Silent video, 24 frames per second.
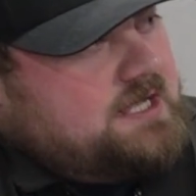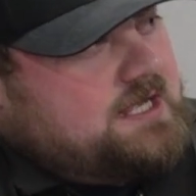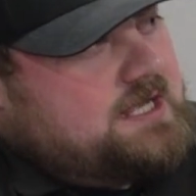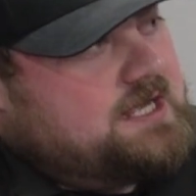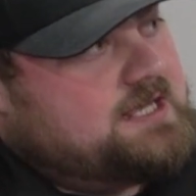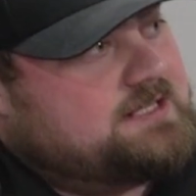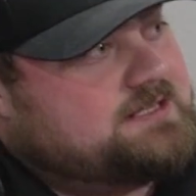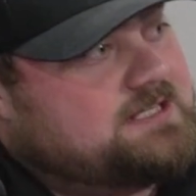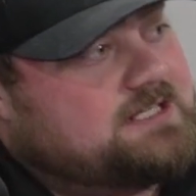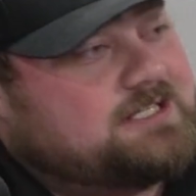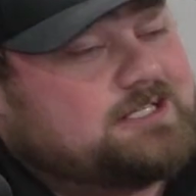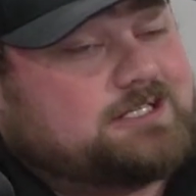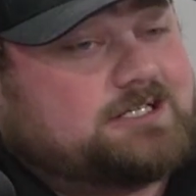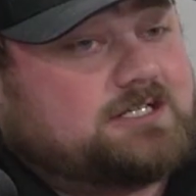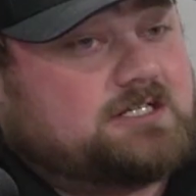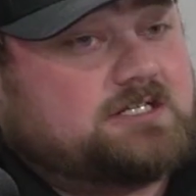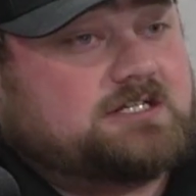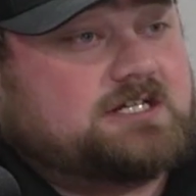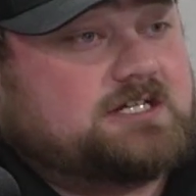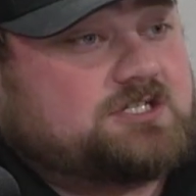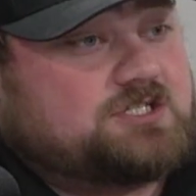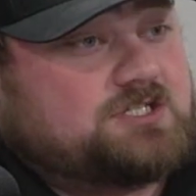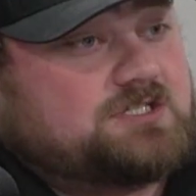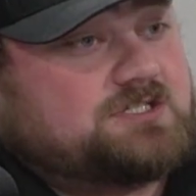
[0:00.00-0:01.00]
And then in
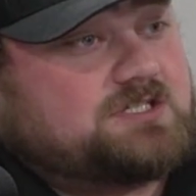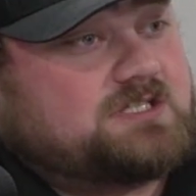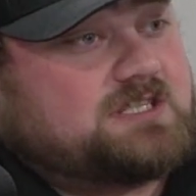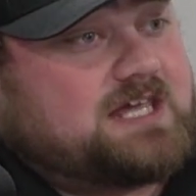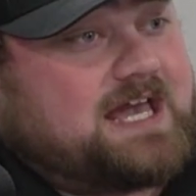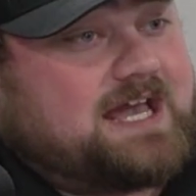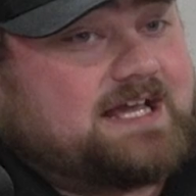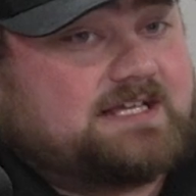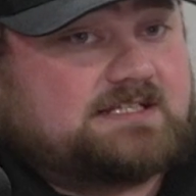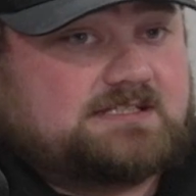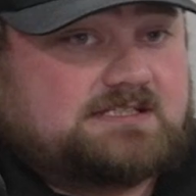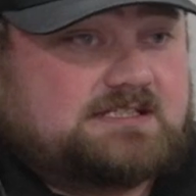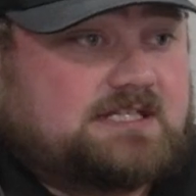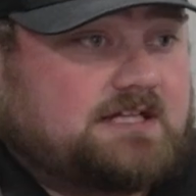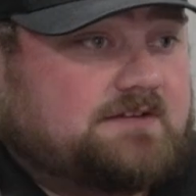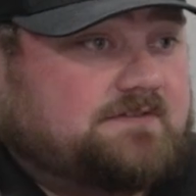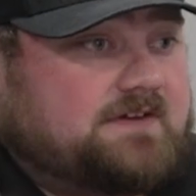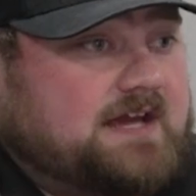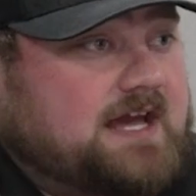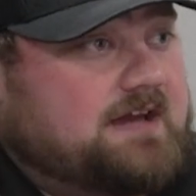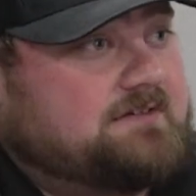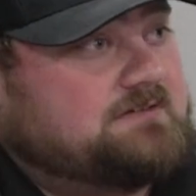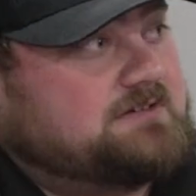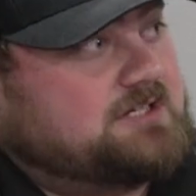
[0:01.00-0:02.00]
addition to that, instead
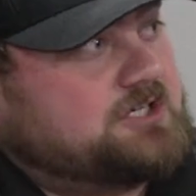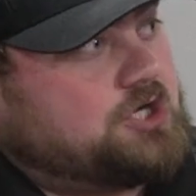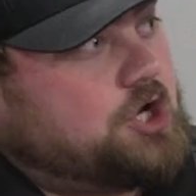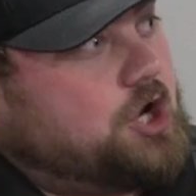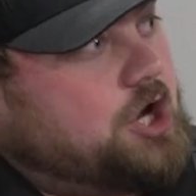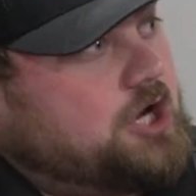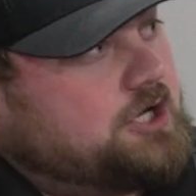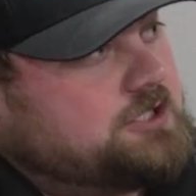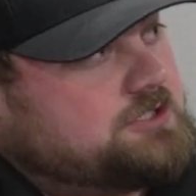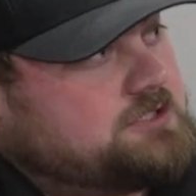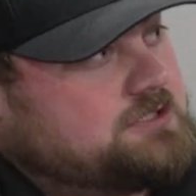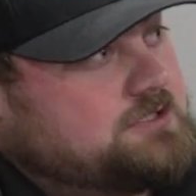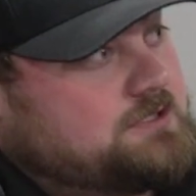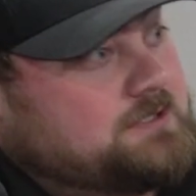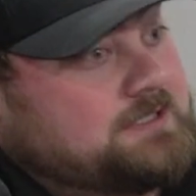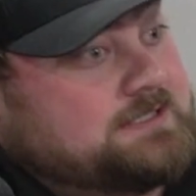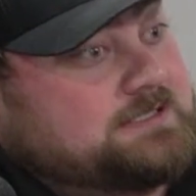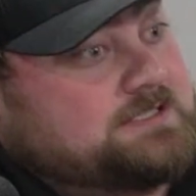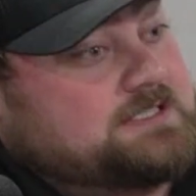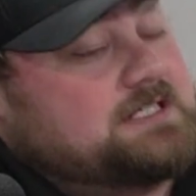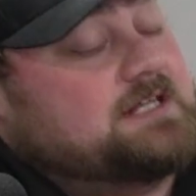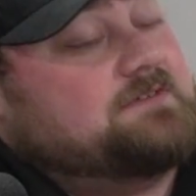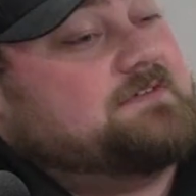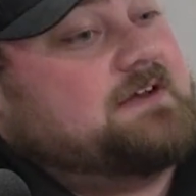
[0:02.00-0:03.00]
of having
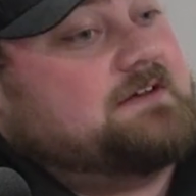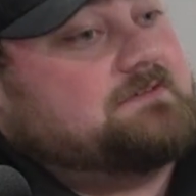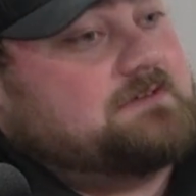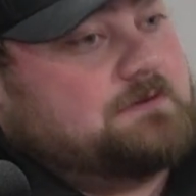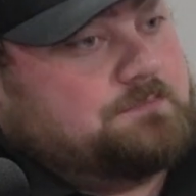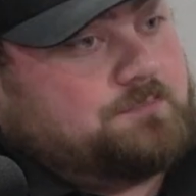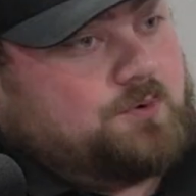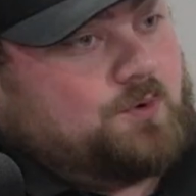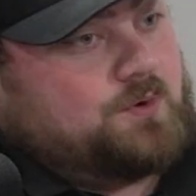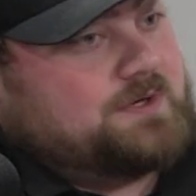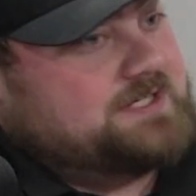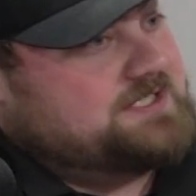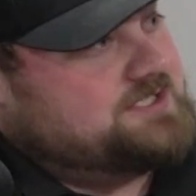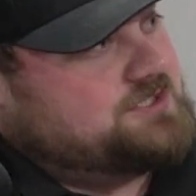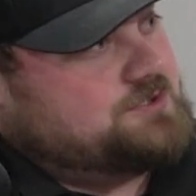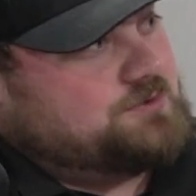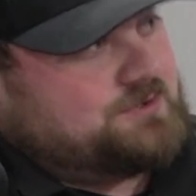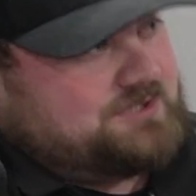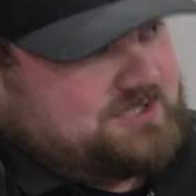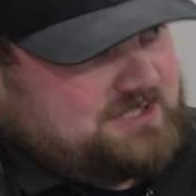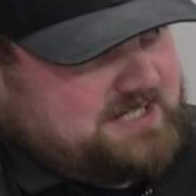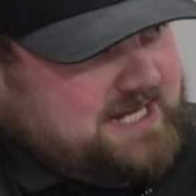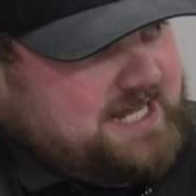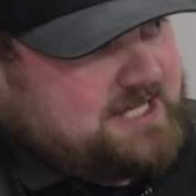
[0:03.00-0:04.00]
a poison
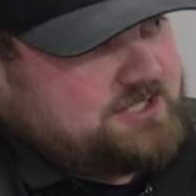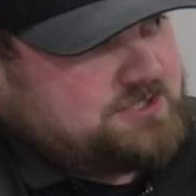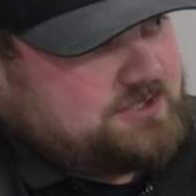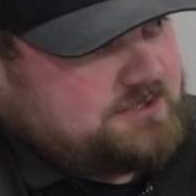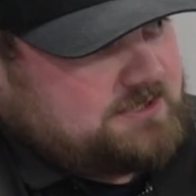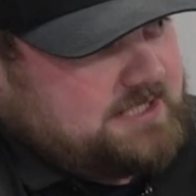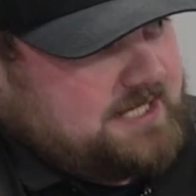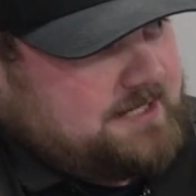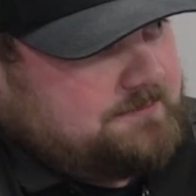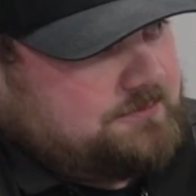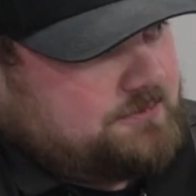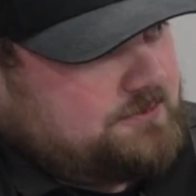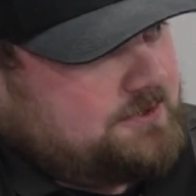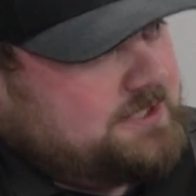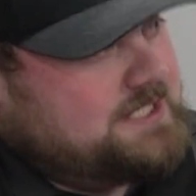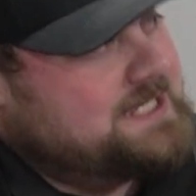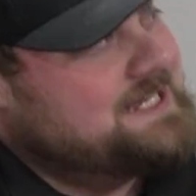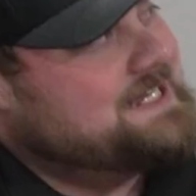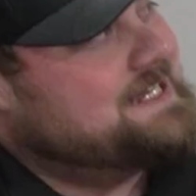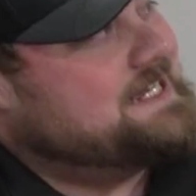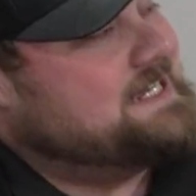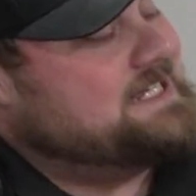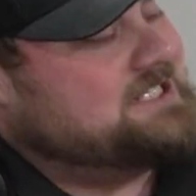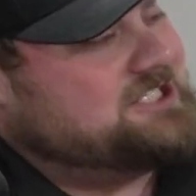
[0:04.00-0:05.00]
or a danger label,
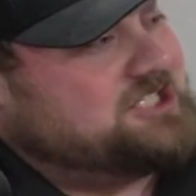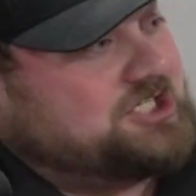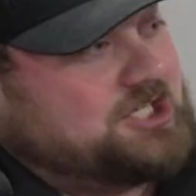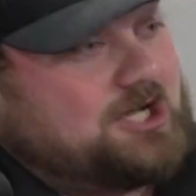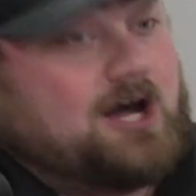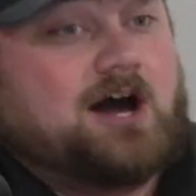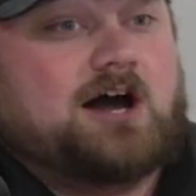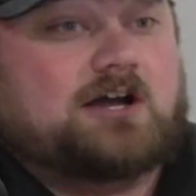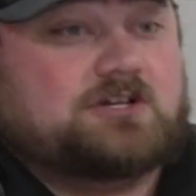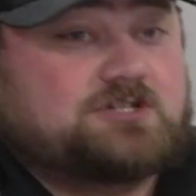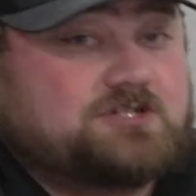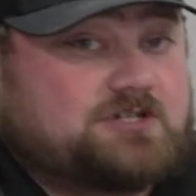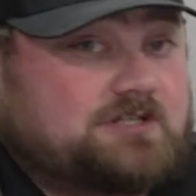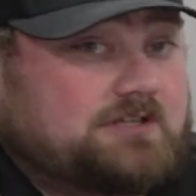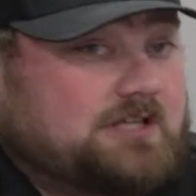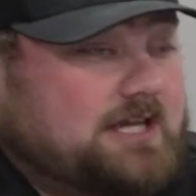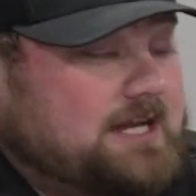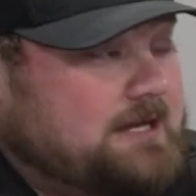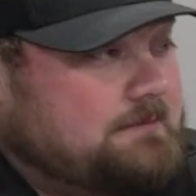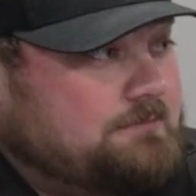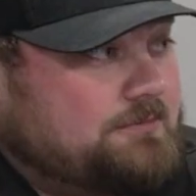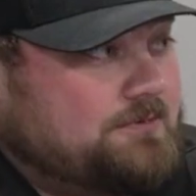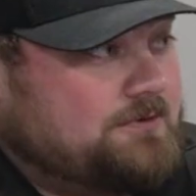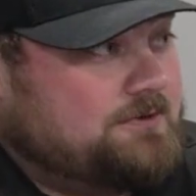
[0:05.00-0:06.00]
it's a caution
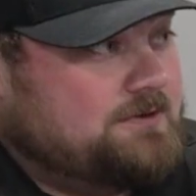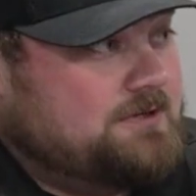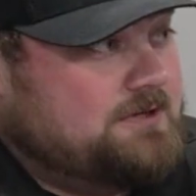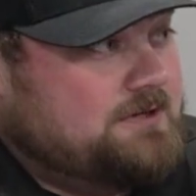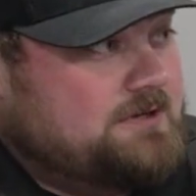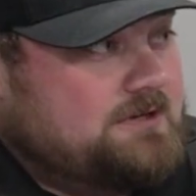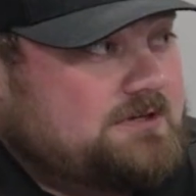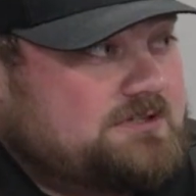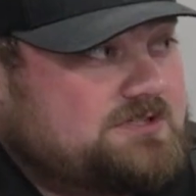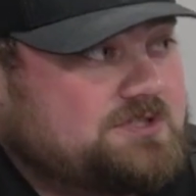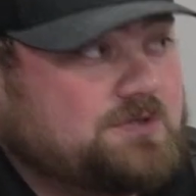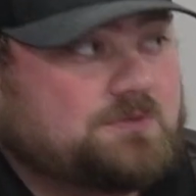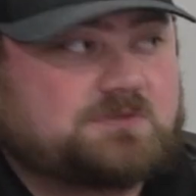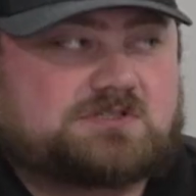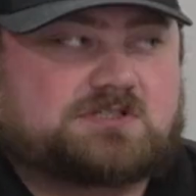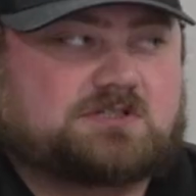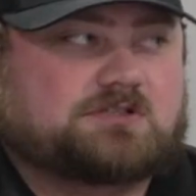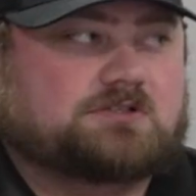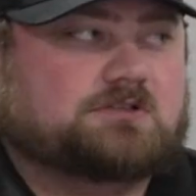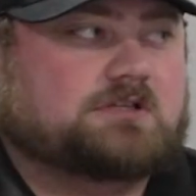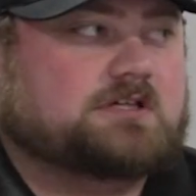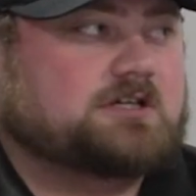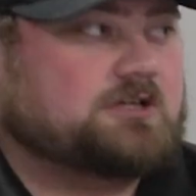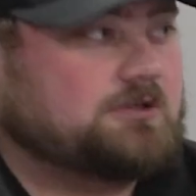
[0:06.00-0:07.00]
label. So it's
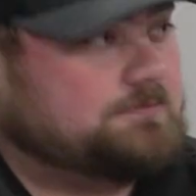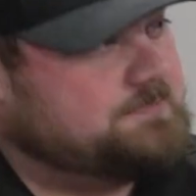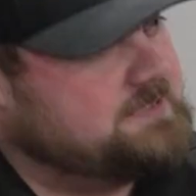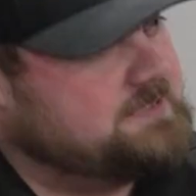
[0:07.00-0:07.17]
a little